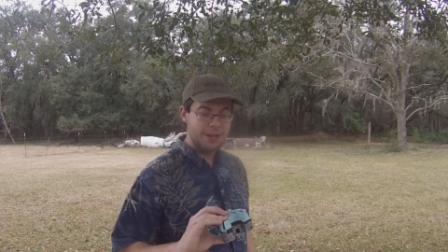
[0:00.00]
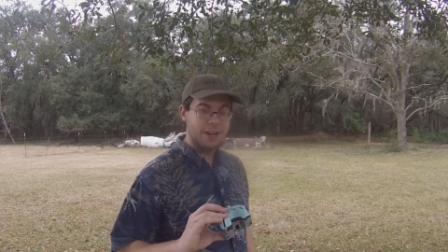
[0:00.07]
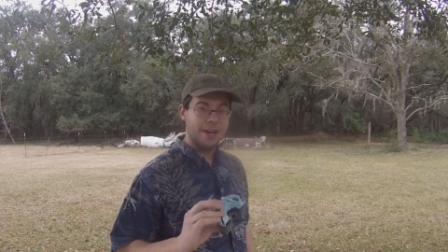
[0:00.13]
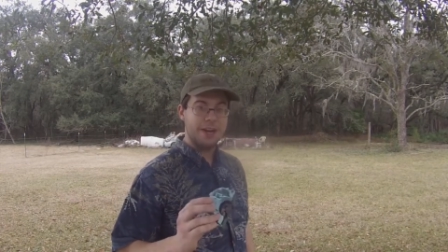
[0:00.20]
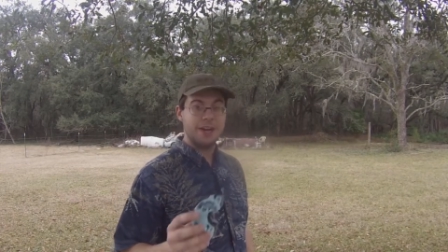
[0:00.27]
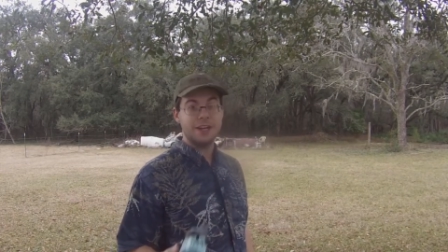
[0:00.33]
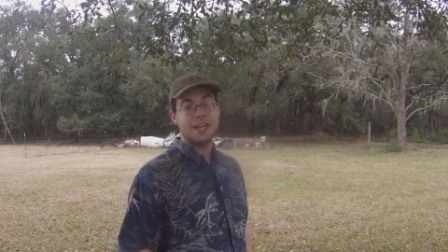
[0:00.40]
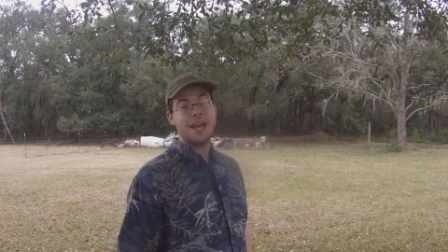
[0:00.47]

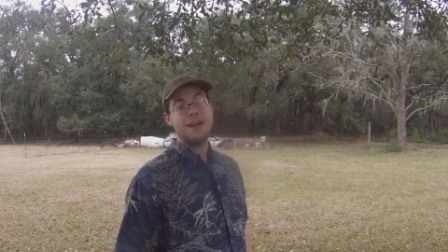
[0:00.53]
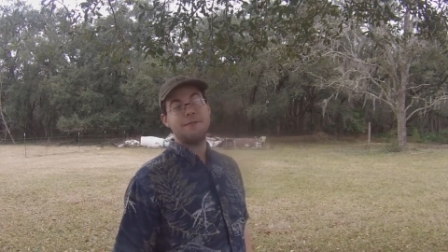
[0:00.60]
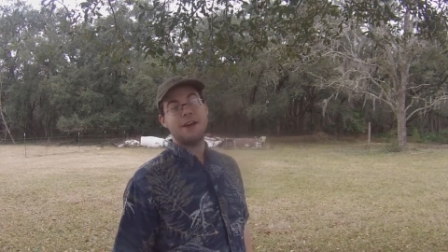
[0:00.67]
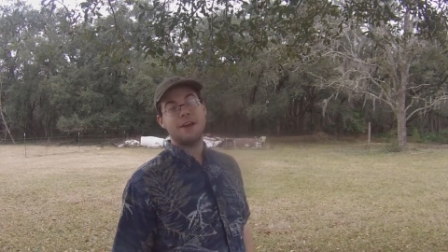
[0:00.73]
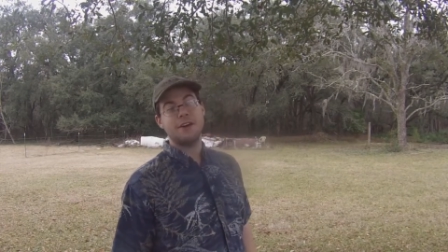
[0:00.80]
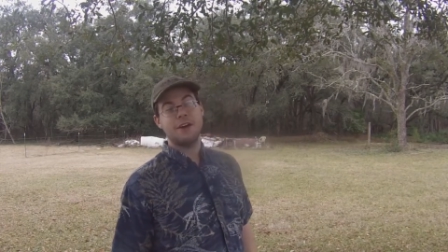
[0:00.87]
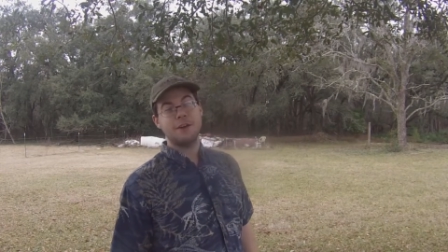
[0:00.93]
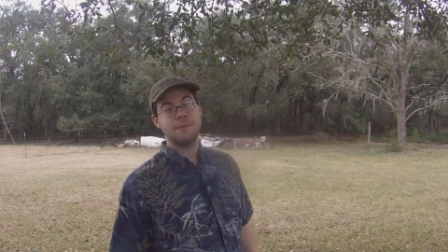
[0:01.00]
Uh, gave
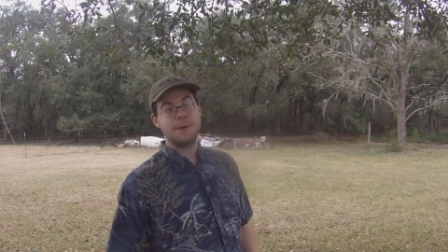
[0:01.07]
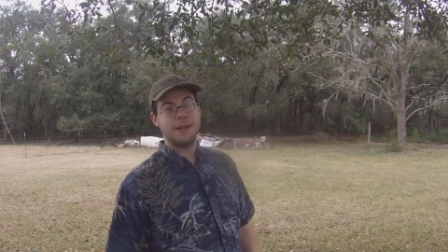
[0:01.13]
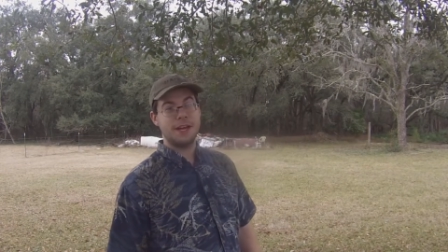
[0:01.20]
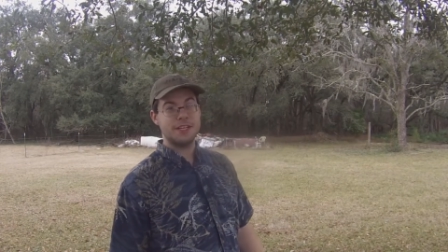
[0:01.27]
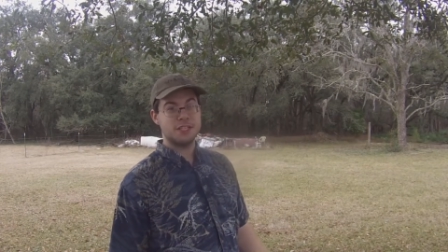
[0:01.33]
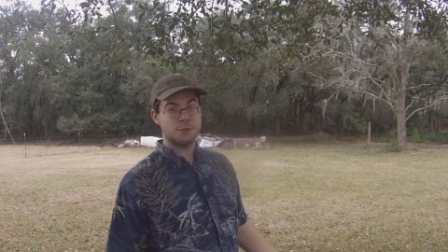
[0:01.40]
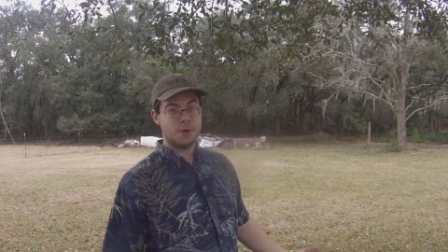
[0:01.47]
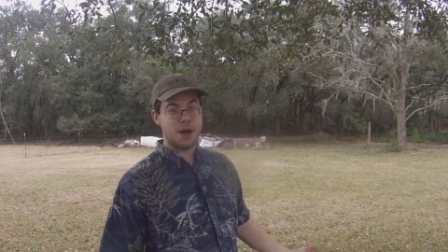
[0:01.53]
out on me,
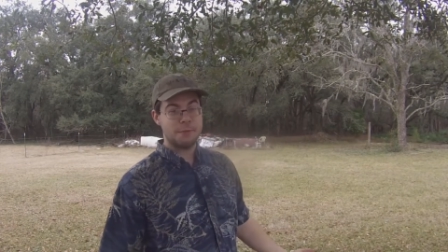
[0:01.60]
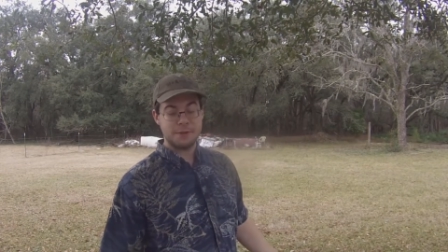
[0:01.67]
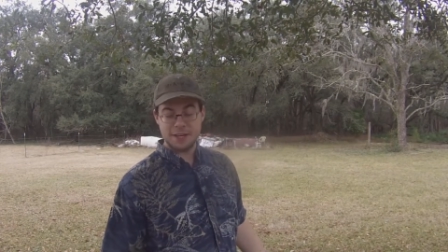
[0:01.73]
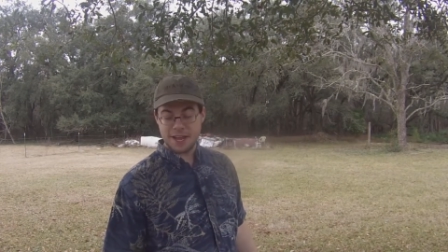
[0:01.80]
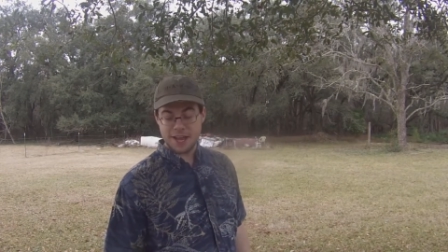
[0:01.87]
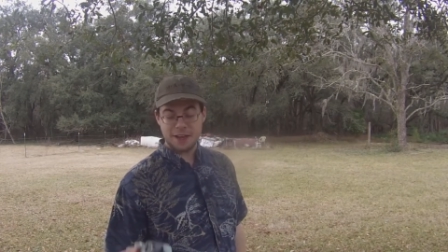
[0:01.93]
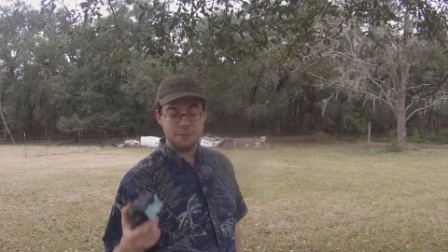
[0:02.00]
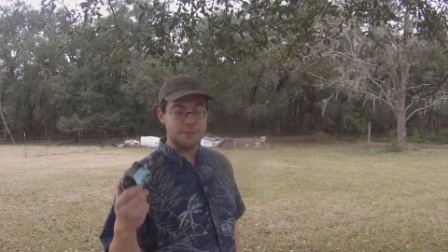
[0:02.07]
I swapped it
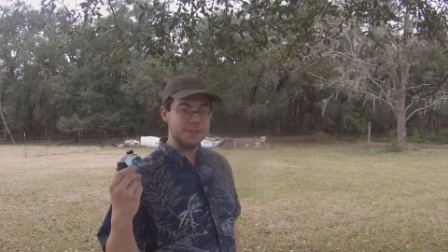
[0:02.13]
out,